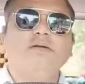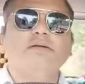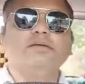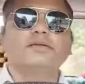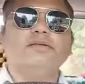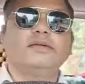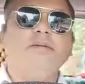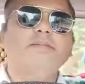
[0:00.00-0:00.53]

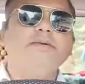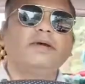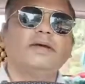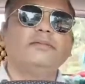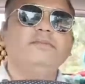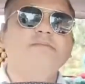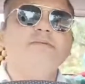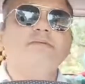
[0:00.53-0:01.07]

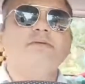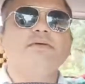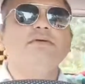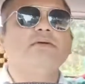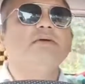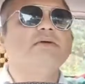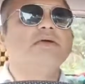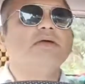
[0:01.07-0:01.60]
sometimes
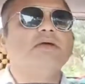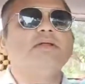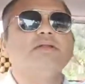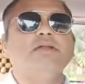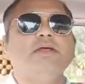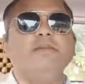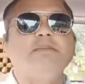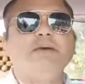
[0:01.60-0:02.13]

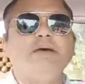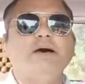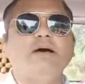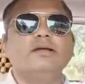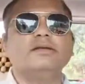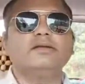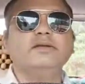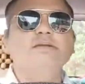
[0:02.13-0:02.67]
they may
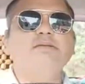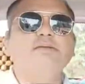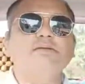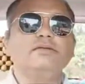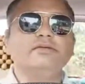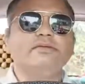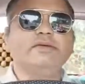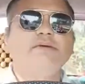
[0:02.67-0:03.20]
ask in a such
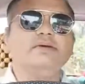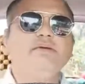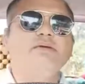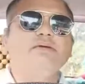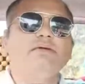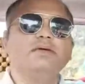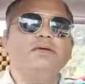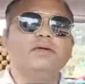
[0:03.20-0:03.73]
a way
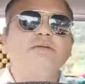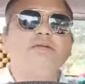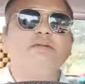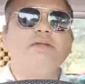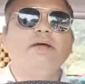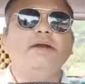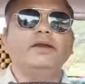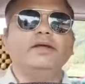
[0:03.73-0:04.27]

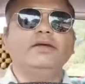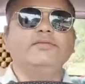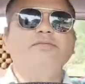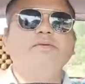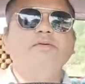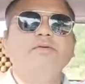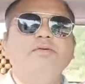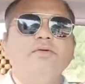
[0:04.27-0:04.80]
that if you
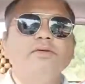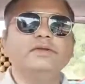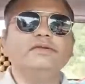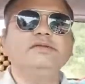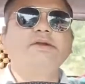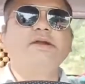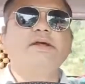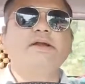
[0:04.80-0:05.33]
know this
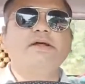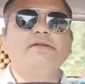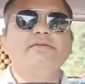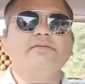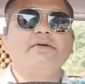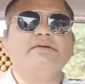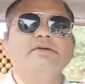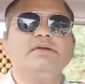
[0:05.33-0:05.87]
data
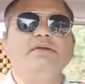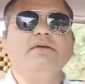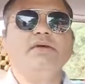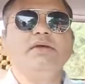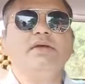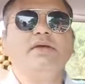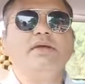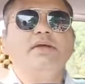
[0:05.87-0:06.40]
classification,
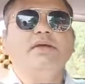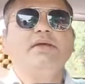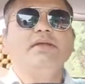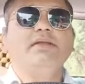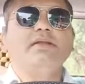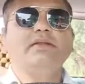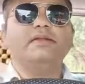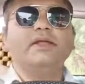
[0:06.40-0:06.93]

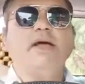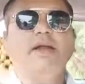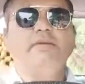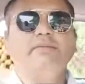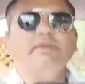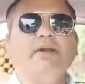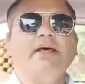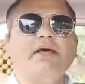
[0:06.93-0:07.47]
that
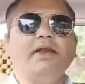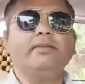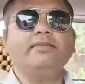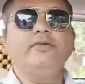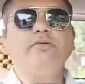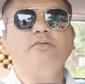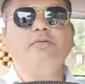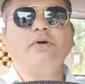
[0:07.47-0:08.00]
will help you
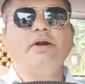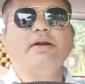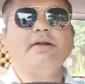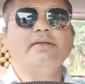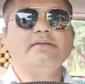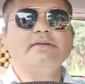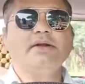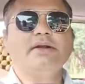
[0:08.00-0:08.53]
to
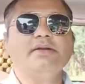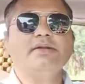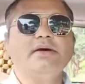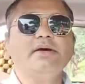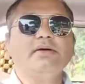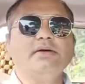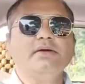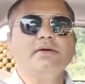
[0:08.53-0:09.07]
understand the
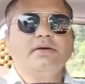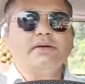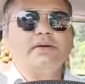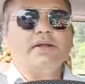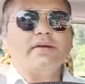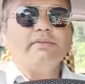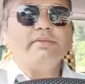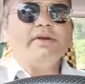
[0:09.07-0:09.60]

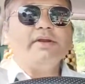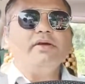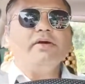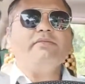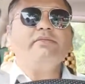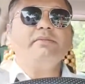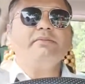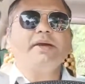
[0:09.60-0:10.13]
gravity of
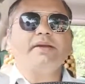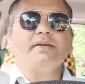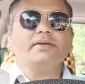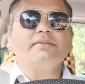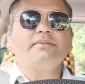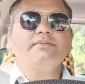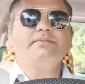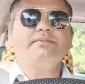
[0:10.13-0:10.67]
impact.
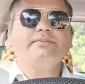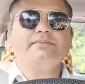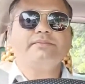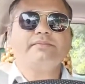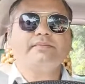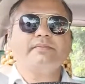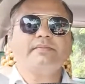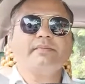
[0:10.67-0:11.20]

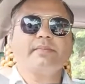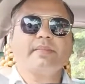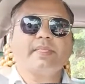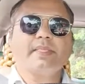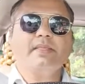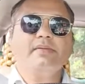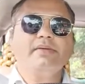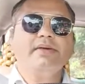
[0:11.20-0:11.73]

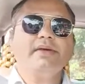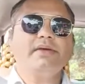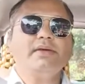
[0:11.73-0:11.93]
Okay,